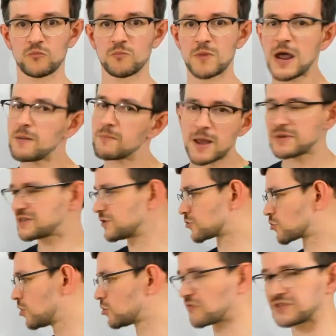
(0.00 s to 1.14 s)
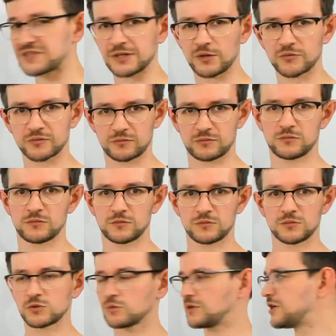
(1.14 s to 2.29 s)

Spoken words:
Maybe centroid of itself. So